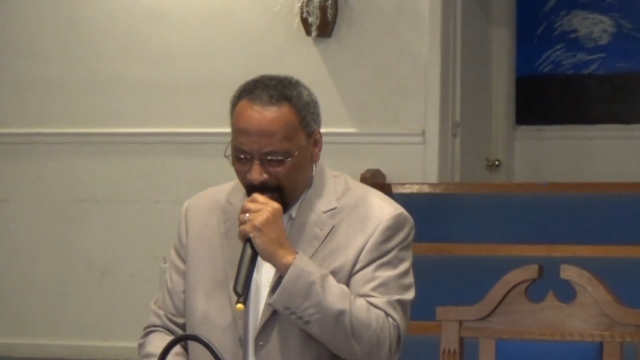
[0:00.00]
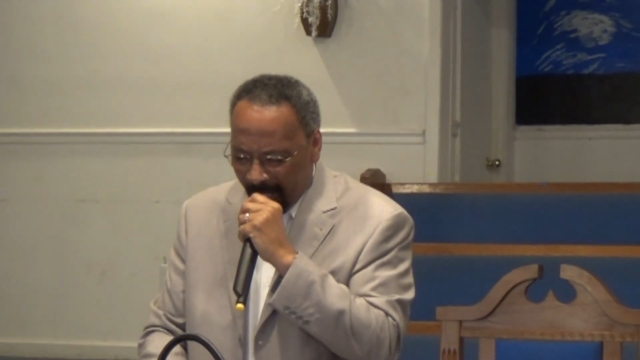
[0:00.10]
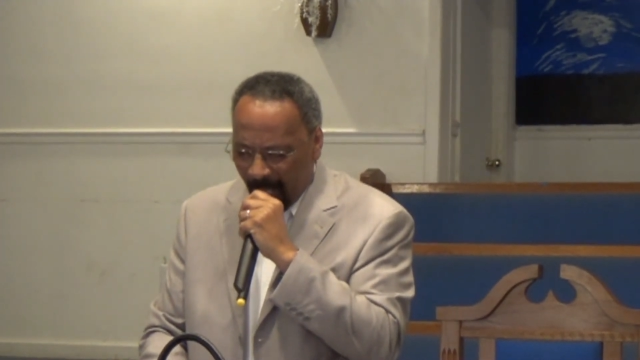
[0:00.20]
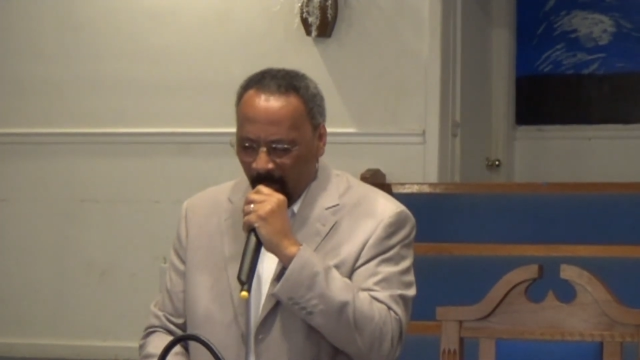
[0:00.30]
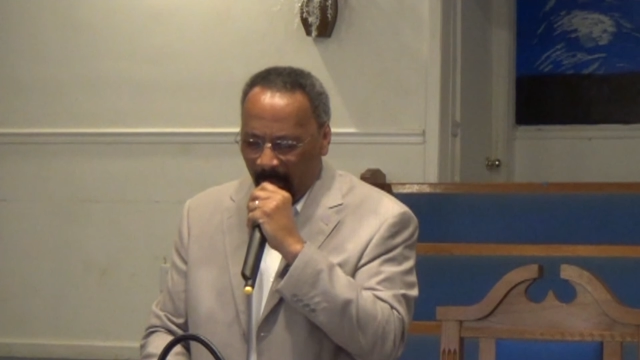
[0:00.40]

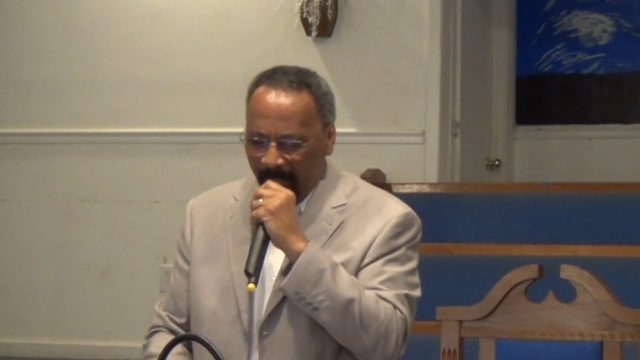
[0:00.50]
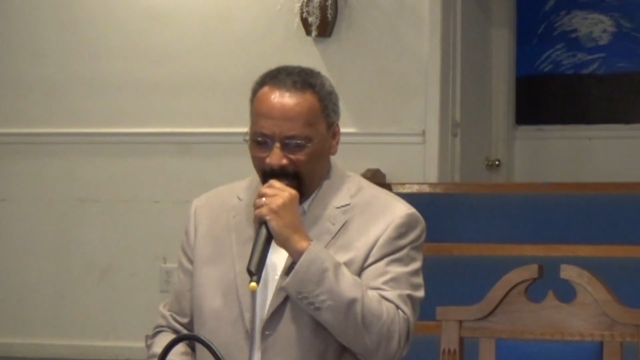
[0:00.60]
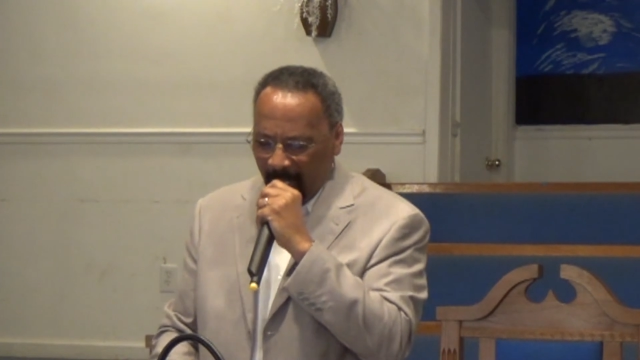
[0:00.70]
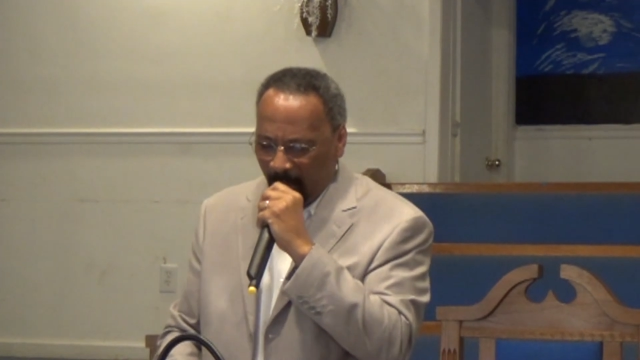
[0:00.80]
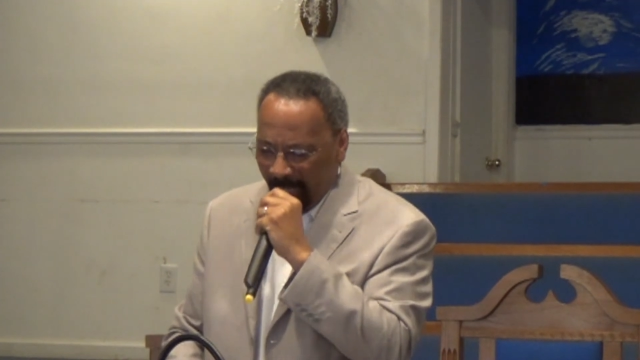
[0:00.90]
Now, Lord,
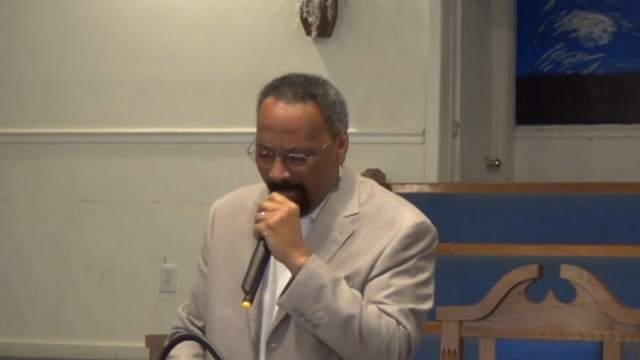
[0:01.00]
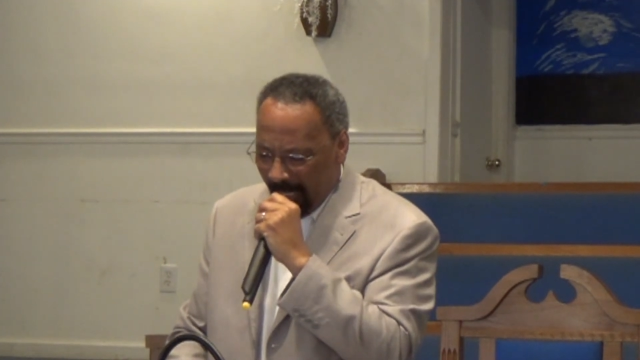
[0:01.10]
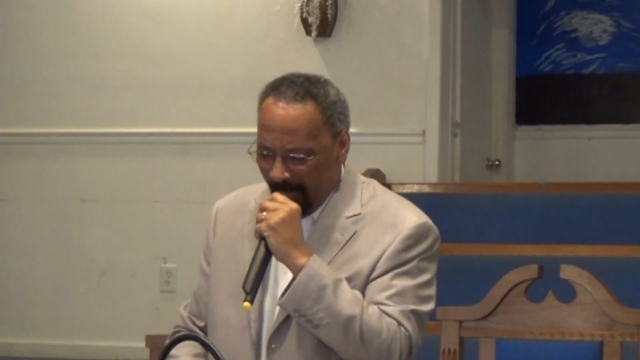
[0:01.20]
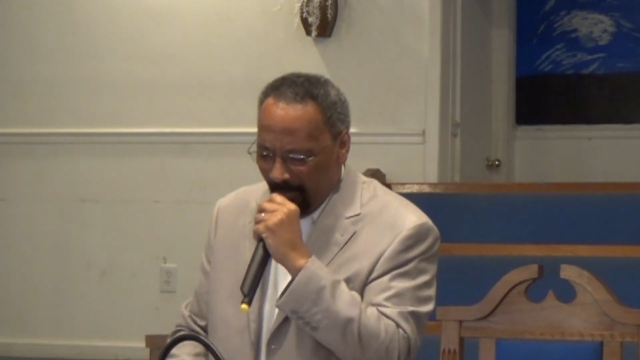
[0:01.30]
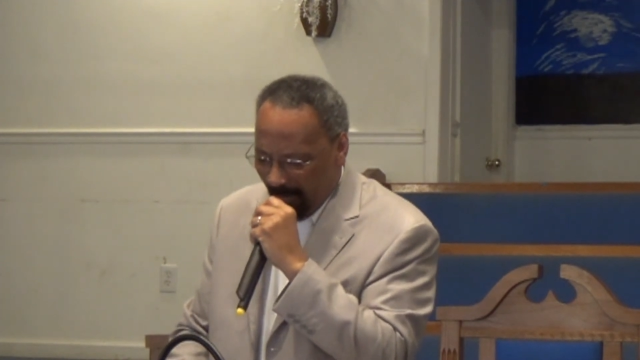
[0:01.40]
as we
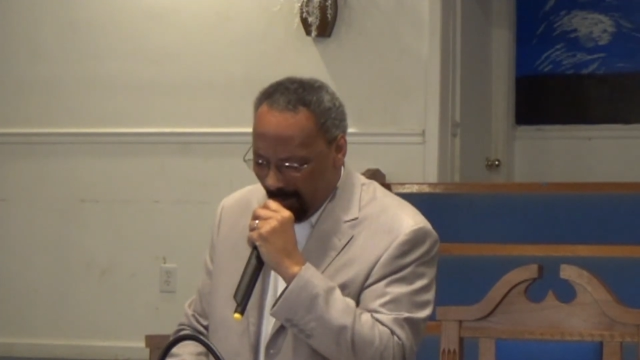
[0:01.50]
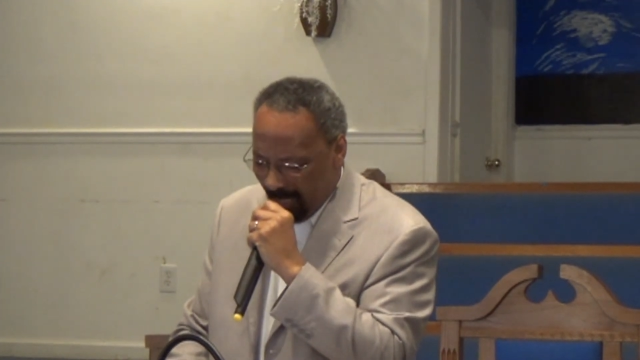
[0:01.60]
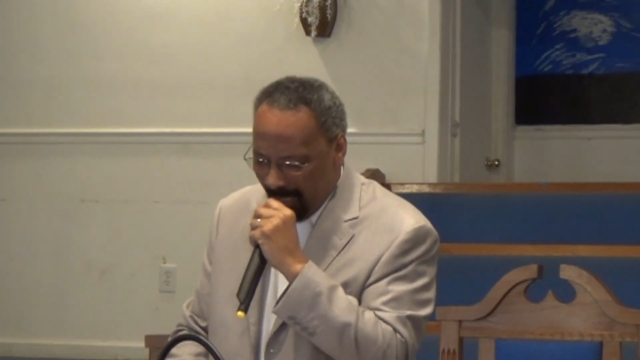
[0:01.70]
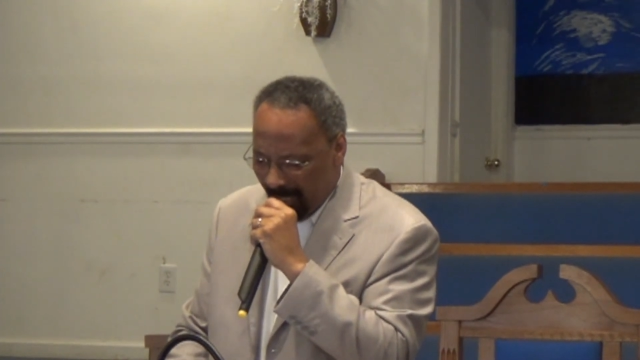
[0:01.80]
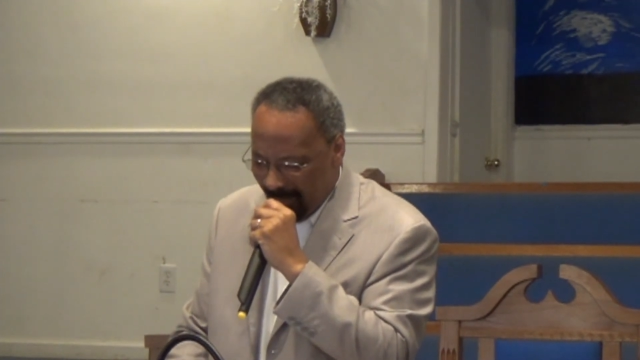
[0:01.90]
leave from
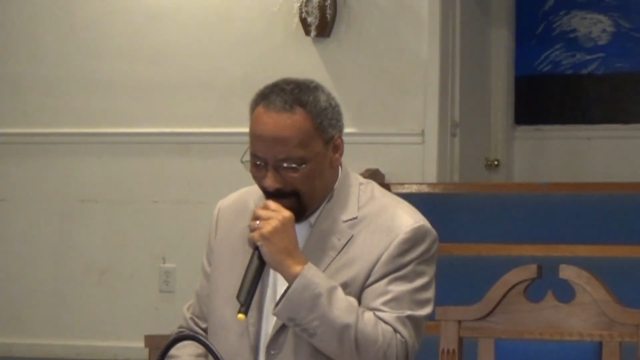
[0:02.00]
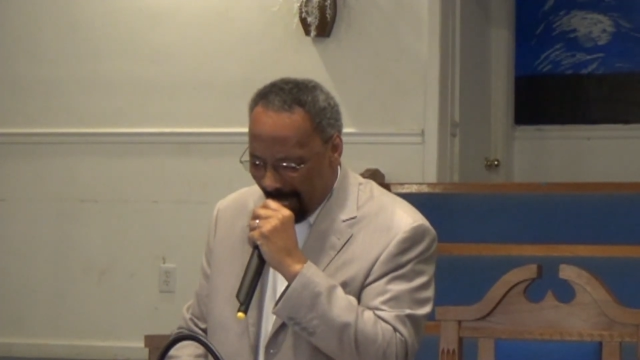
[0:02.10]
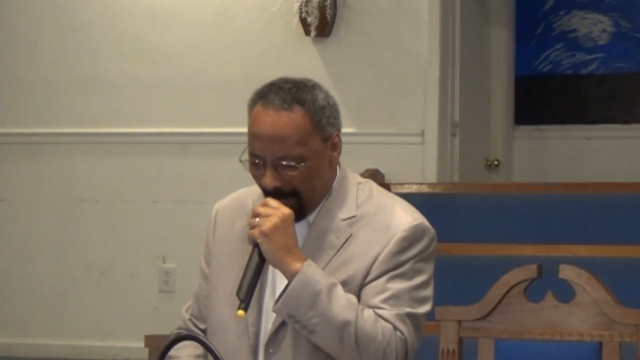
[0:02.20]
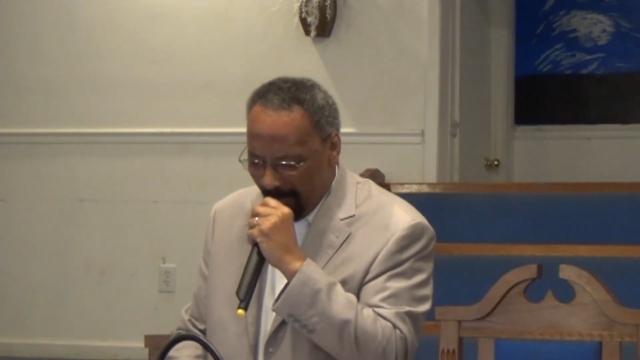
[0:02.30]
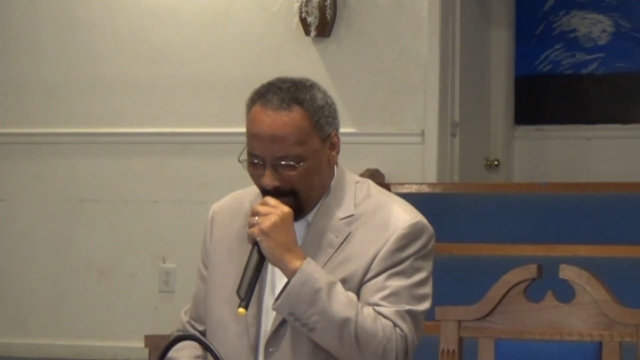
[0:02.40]
this
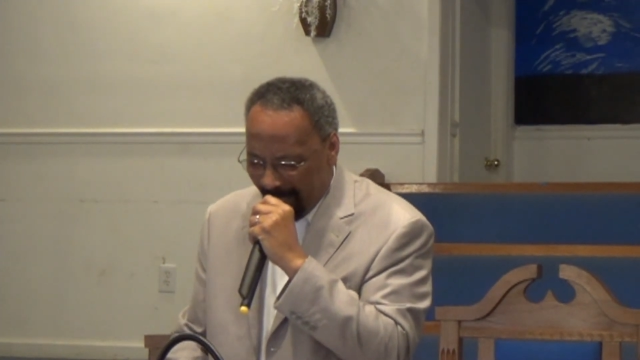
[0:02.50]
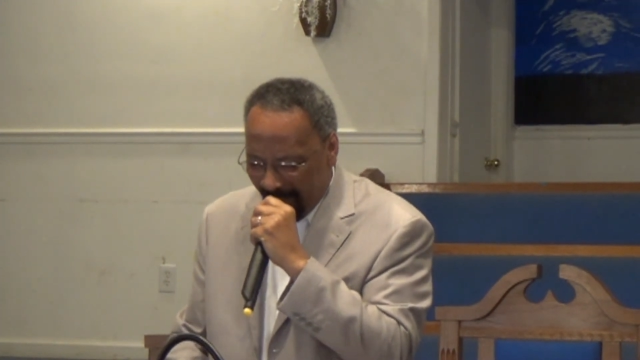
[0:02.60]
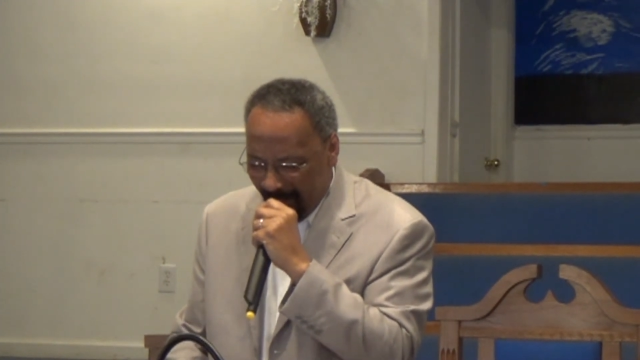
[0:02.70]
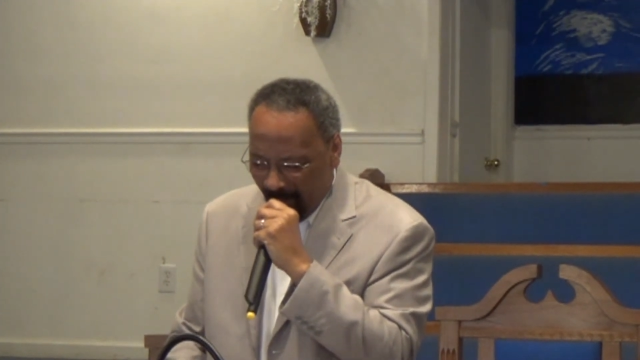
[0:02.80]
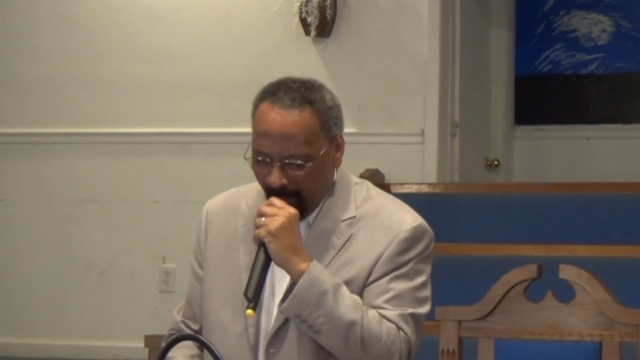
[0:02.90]
time together,